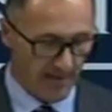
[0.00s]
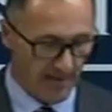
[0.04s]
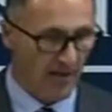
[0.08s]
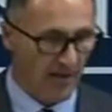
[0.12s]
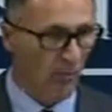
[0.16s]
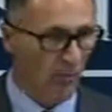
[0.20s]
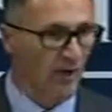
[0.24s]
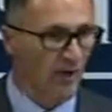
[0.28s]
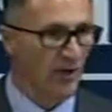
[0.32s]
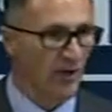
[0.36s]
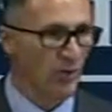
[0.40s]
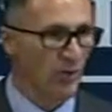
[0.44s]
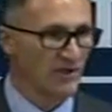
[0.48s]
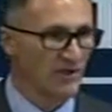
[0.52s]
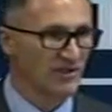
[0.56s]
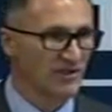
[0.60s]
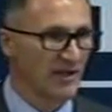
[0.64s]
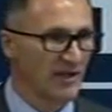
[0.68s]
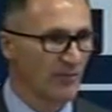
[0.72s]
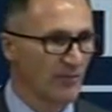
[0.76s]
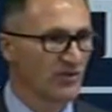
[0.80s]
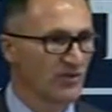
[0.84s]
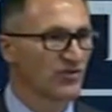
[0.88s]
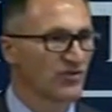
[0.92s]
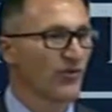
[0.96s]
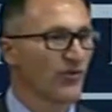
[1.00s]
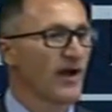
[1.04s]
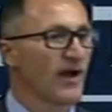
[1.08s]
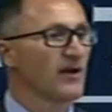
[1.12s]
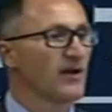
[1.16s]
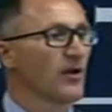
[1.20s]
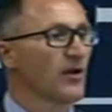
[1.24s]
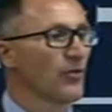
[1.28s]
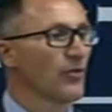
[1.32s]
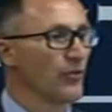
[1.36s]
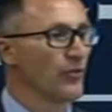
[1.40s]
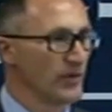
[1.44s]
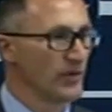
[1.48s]
and where we demonstrate
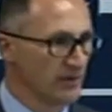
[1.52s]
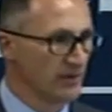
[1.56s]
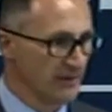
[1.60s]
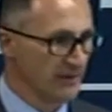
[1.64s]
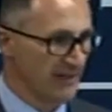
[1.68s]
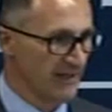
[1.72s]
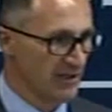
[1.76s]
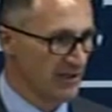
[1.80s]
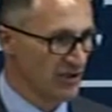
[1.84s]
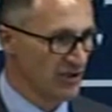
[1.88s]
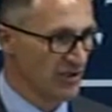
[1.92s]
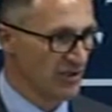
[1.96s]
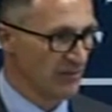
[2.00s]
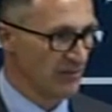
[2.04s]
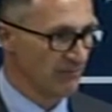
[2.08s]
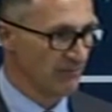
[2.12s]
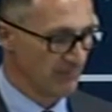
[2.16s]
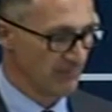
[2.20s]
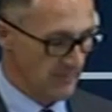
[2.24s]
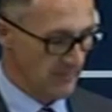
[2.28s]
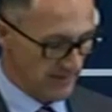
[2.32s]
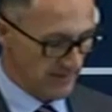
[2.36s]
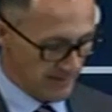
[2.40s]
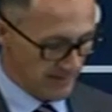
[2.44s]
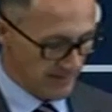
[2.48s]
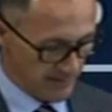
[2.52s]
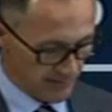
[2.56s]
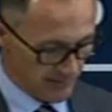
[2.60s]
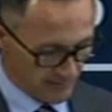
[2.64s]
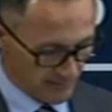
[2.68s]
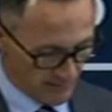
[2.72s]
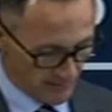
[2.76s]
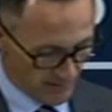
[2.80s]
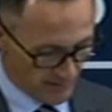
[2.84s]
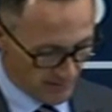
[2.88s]
real leadership in